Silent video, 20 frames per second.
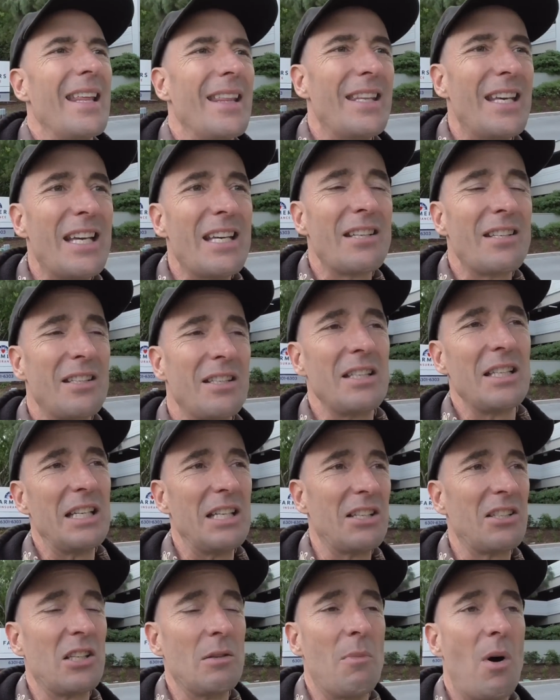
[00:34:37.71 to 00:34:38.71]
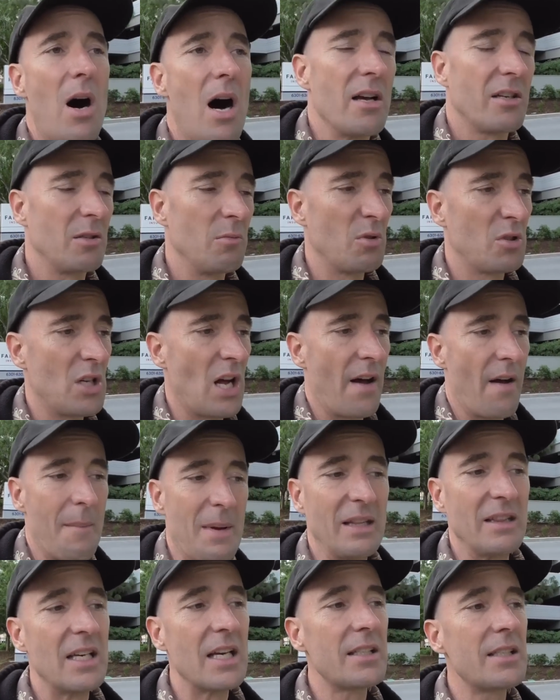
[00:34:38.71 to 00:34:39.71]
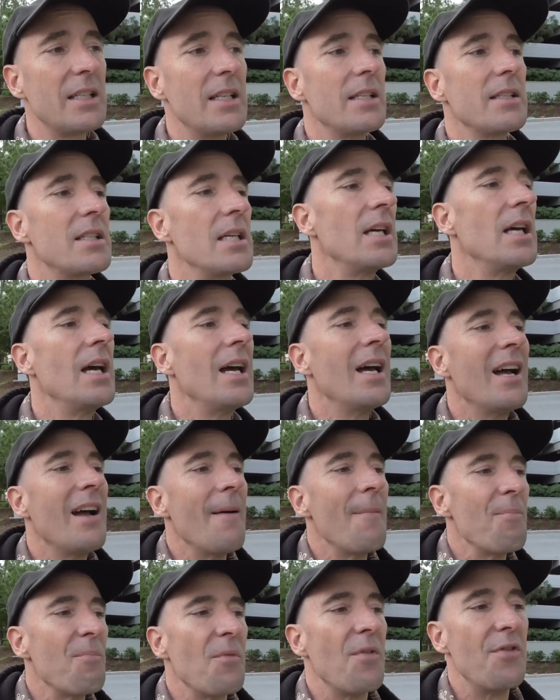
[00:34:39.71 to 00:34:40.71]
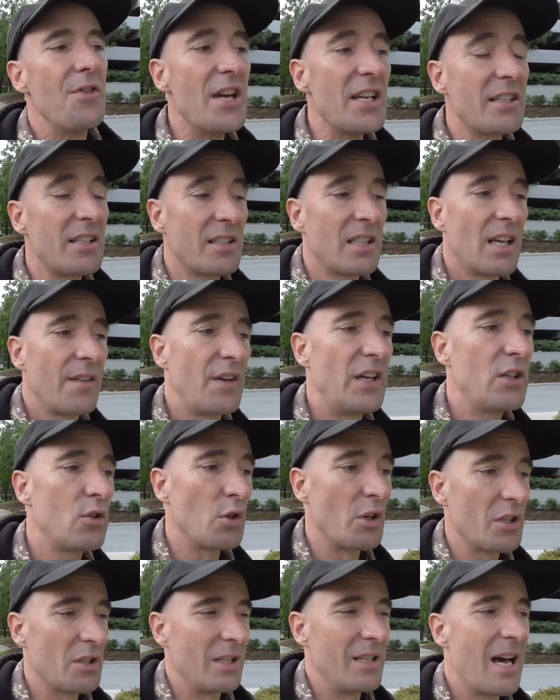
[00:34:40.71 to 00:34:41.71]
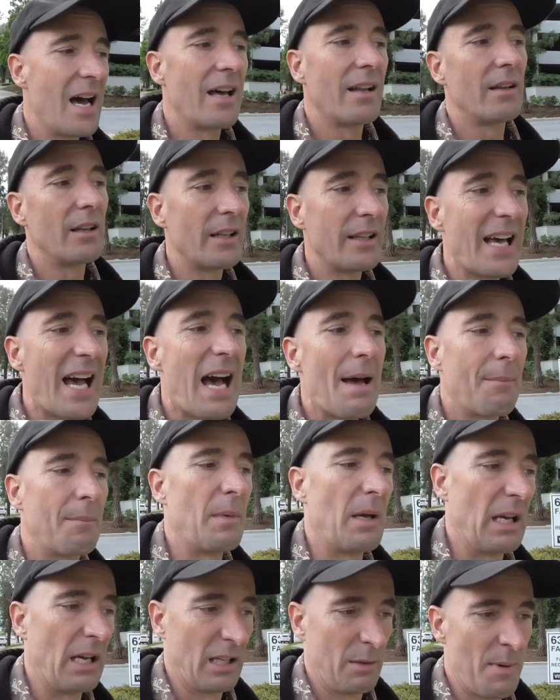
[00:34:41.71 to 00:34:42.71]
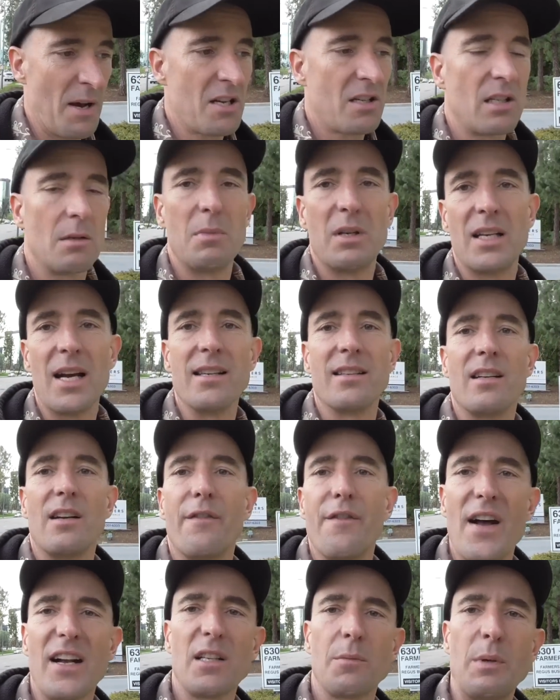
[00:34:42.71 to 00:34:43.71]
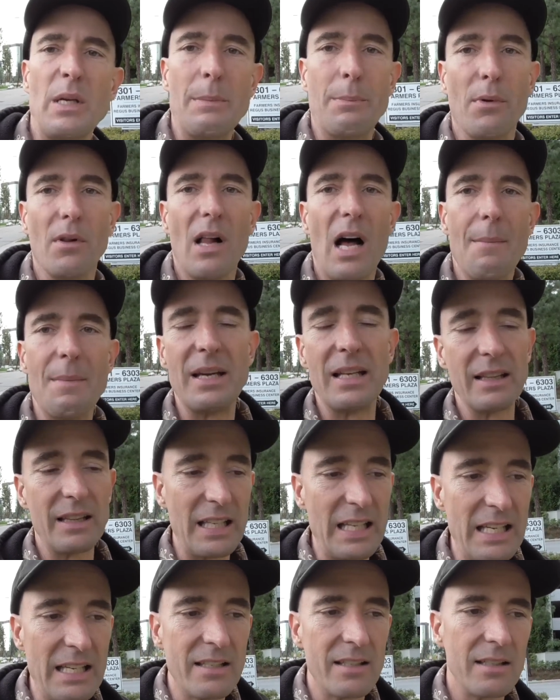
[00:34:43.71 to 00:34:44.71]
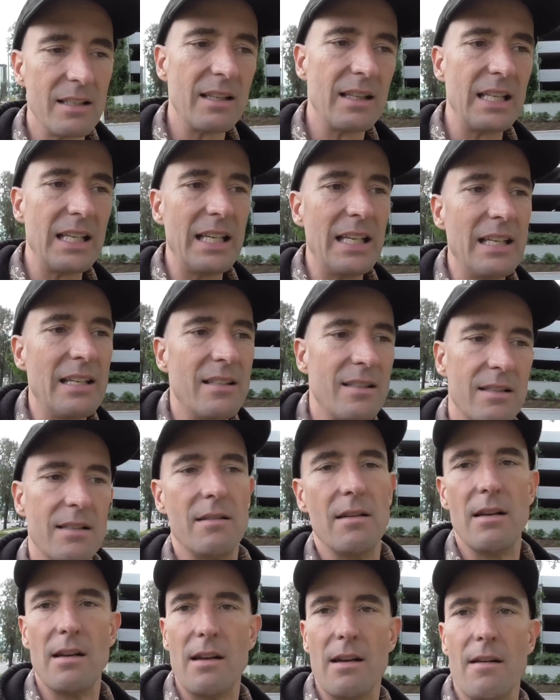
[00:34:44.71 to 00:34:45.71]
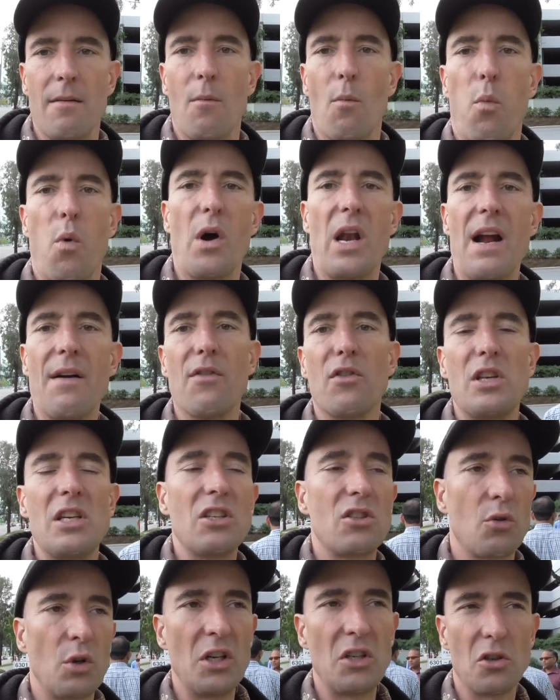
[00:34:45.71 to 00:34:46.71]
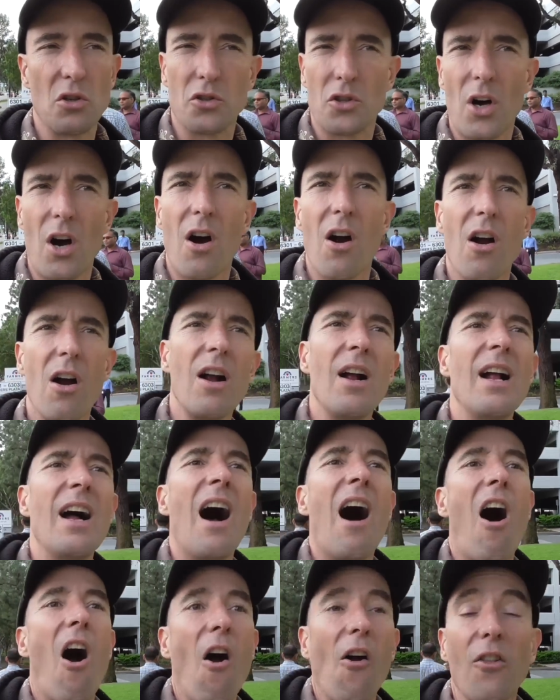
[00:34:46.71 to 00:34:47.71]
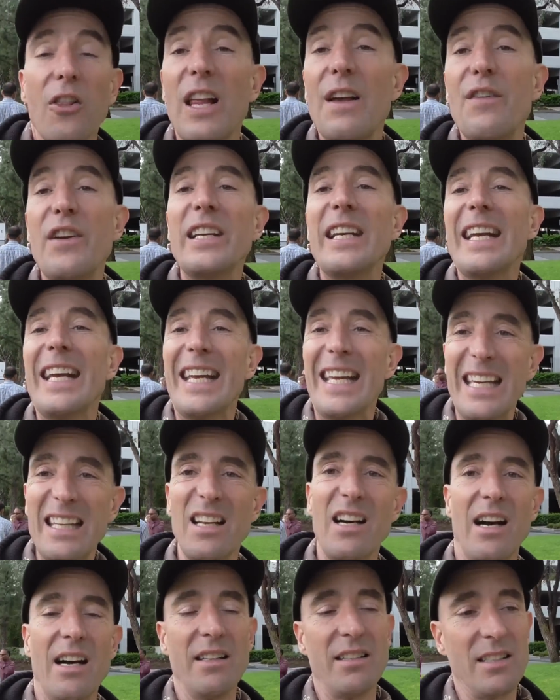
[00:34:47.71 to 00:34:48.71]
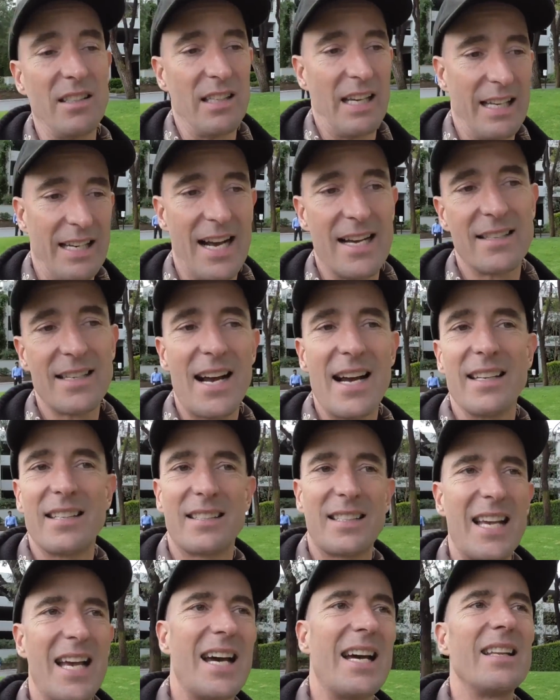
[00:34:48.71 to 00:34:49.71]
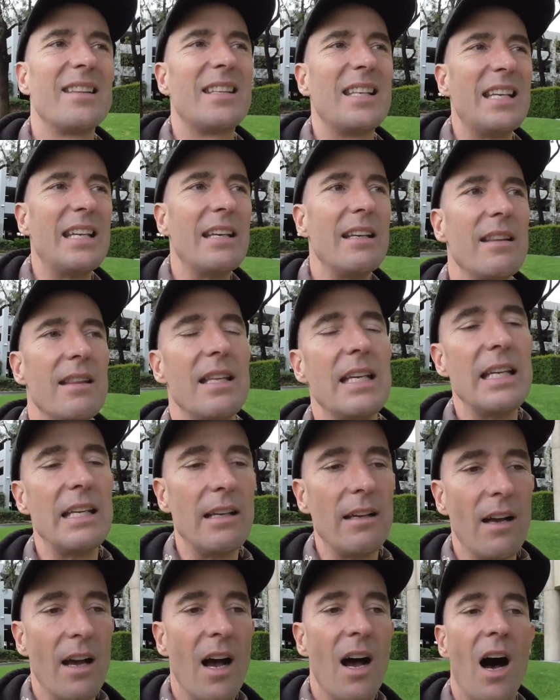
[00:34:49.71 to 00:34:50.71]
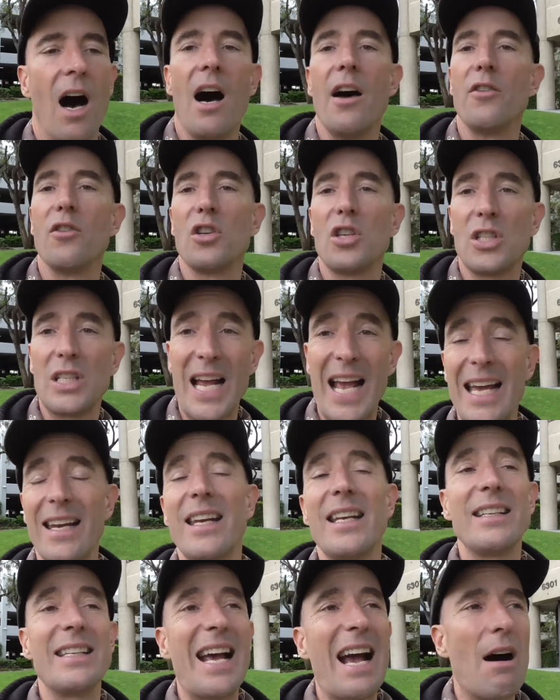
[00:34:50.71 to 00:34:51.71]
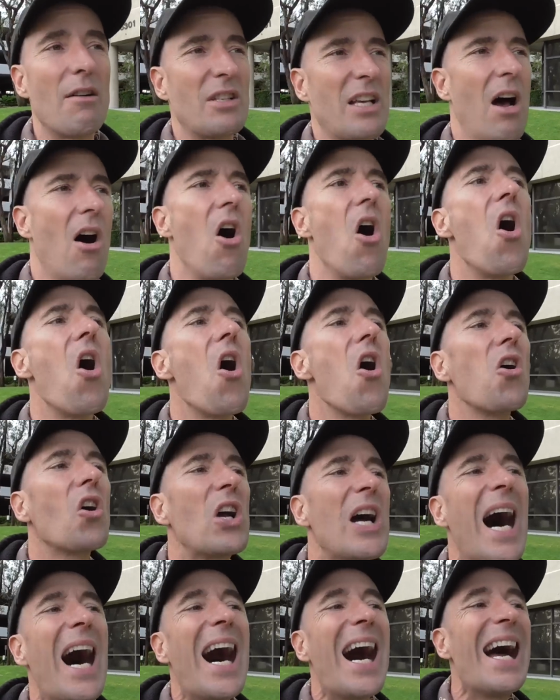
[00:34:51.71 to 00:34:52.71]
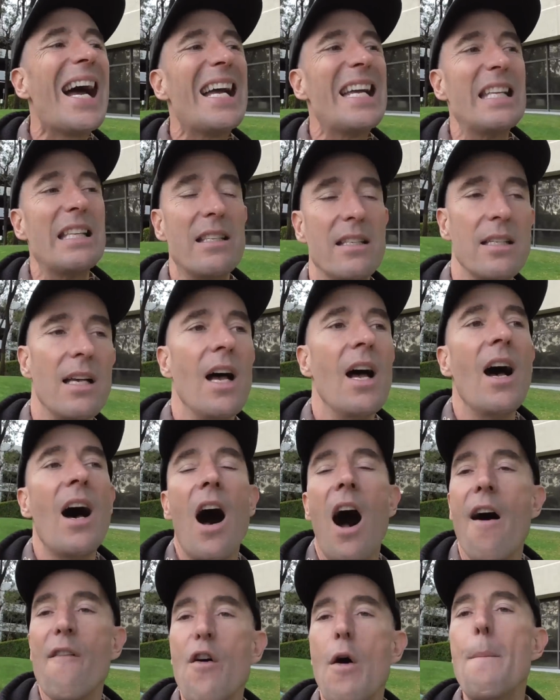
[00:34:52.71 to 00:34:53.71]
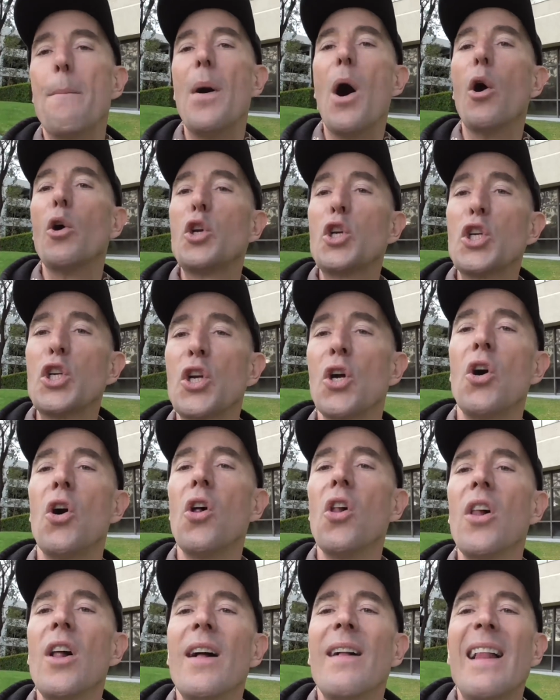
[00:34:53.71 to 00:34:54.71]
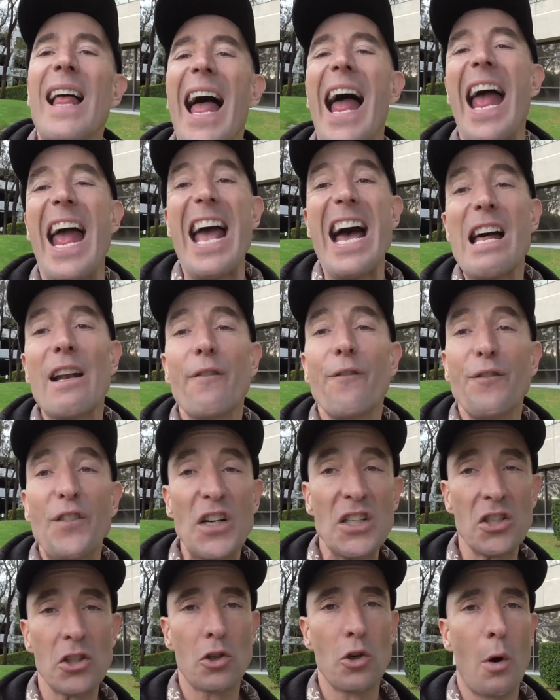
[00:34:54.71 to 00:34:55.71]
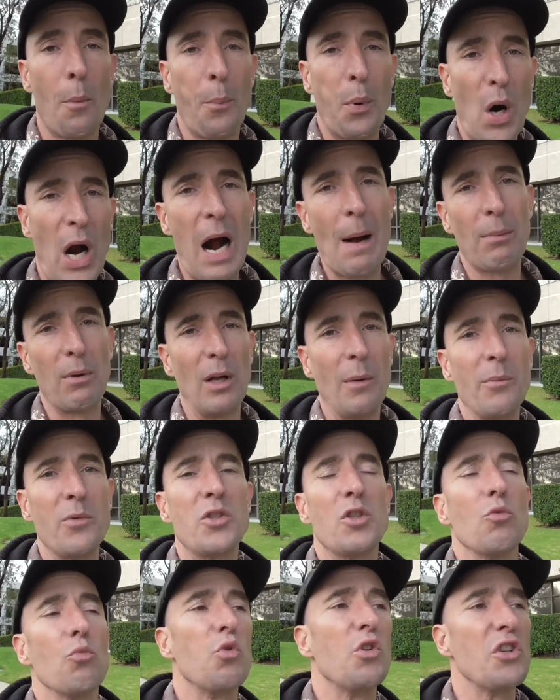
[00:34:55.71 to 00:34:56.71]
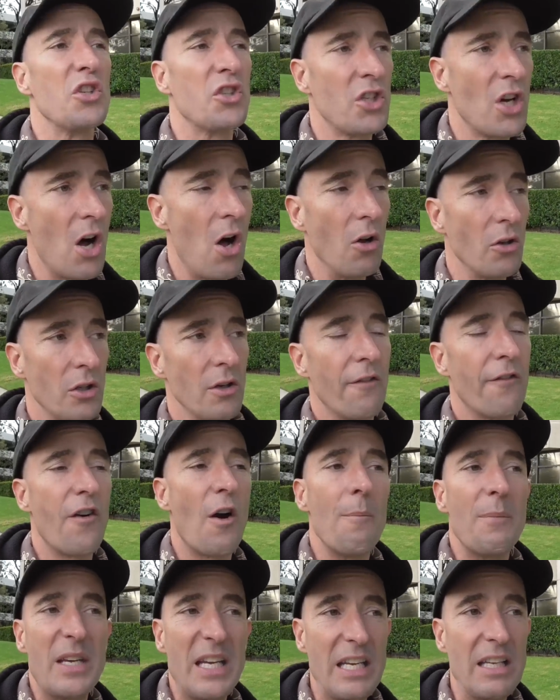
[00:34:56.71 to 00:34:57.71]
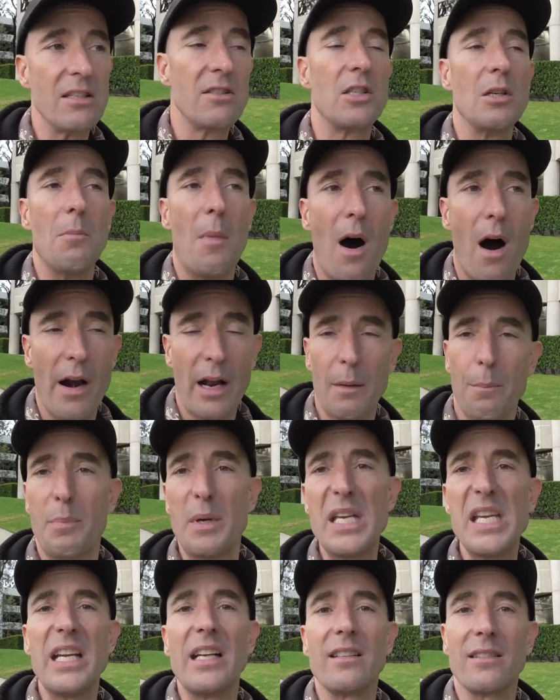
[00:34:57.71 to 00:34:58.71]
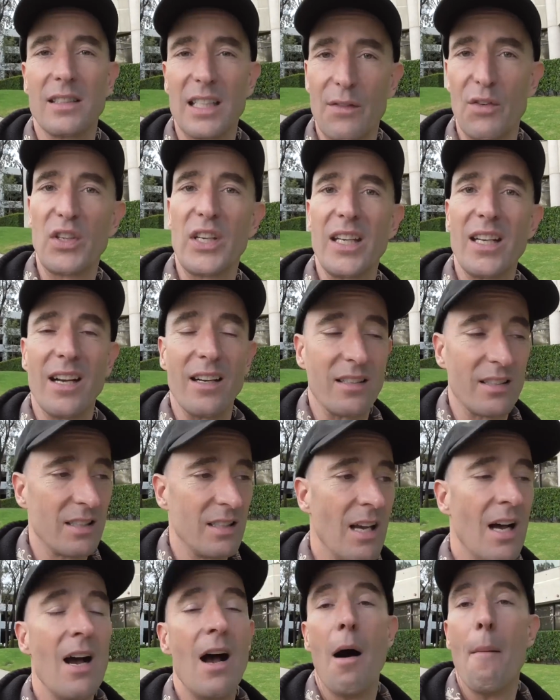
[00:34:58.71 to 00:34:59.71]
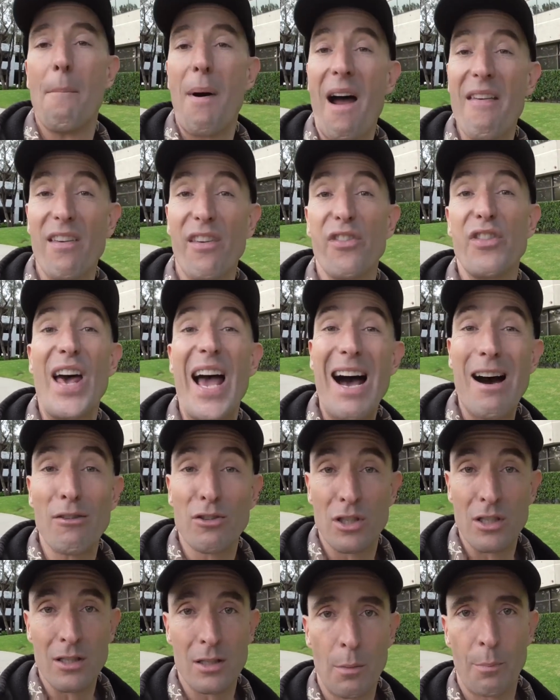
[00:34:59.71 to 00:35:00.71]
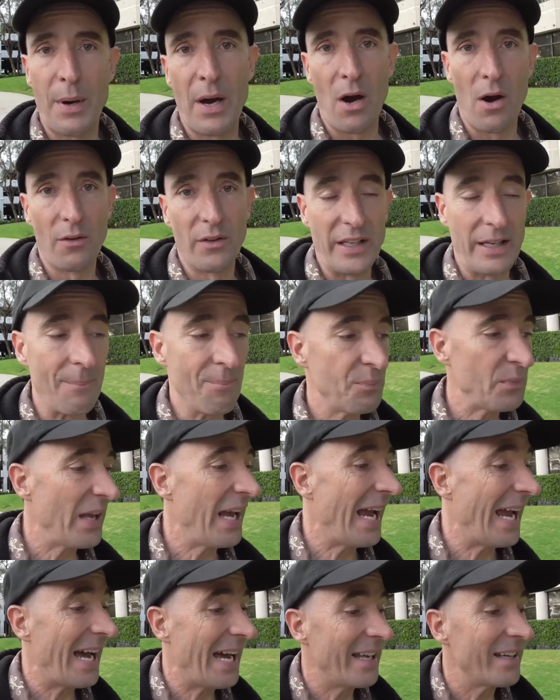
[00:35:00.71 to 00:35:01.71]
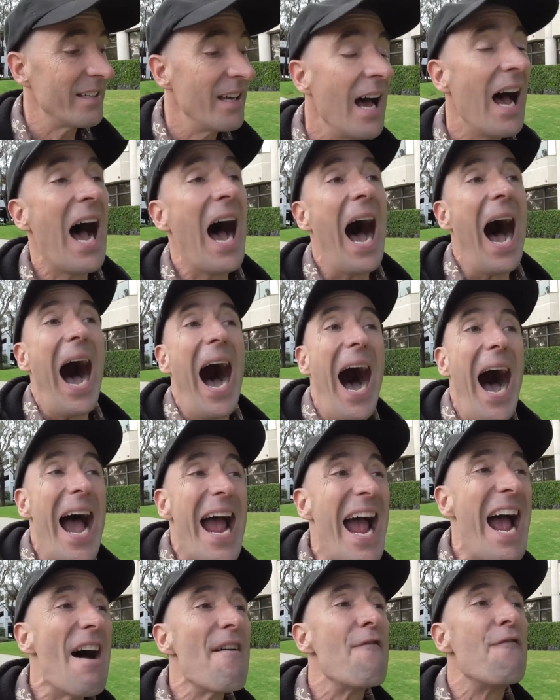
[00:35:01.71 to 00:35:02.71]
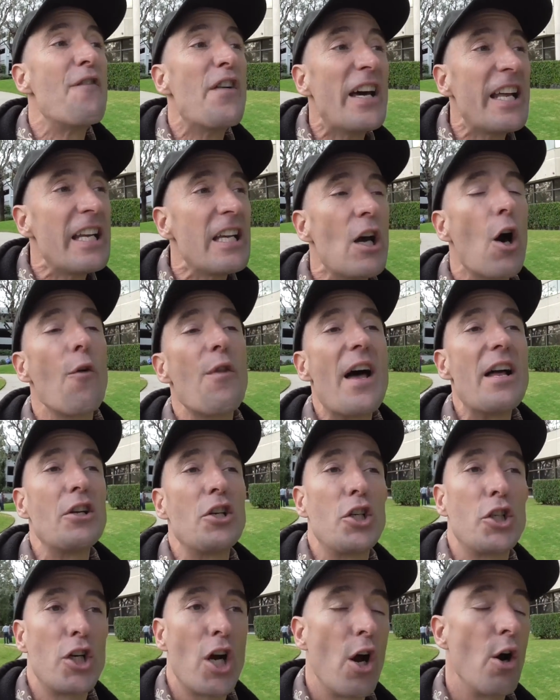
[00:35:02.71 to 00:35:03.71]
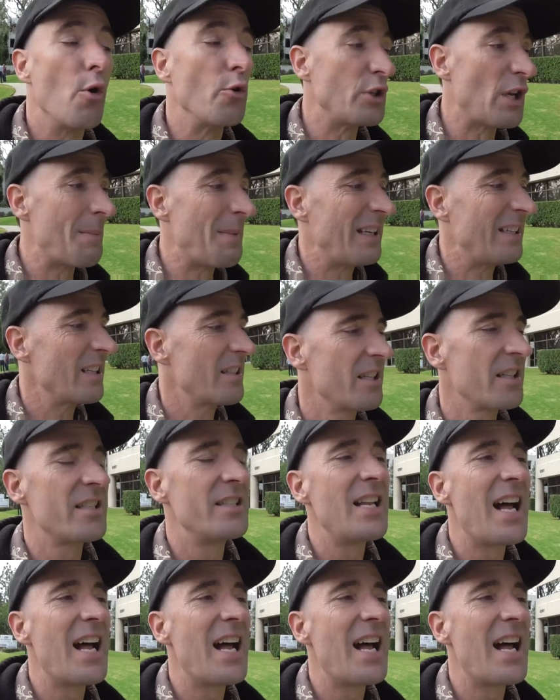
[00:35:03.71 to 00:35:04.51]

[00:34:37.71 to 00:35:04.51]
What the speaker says: this is some awesome stuff. I mean, this is of interest, and not only that, especially because it affects people. I mean, these whatever these creatures are living in us. And as I said, the understanding now is that all kinds of emotional and physical problems result from these demonic beings living in us by the thousands, apparently. And I have video that shows, I mean, this is